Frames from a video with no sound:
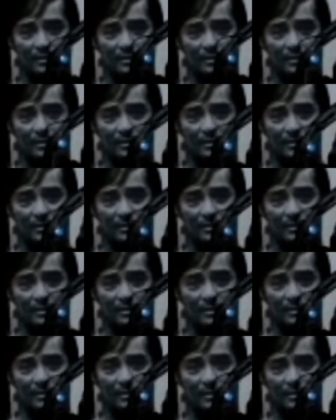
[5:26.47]

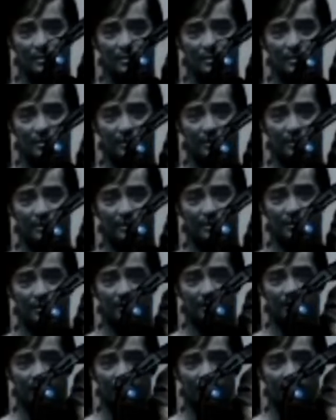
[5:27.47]

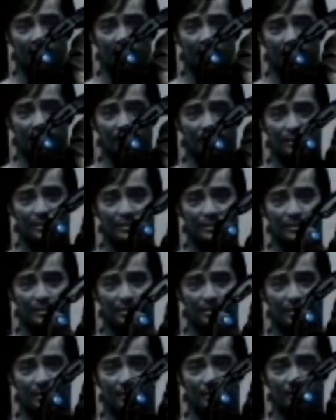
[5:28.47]

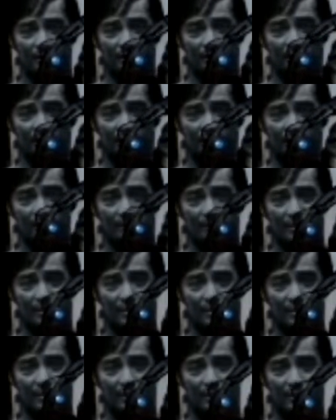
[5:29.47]

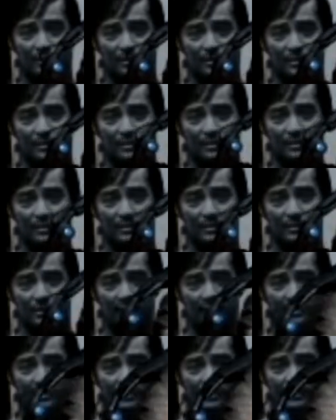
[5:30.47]

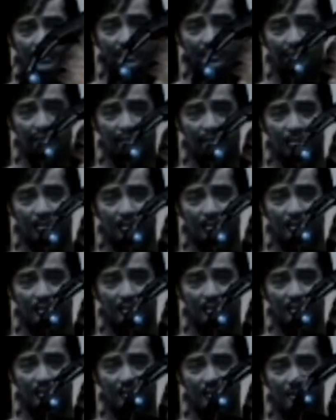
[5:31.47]

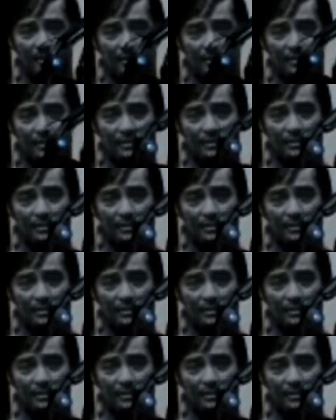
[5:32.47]
[no speech]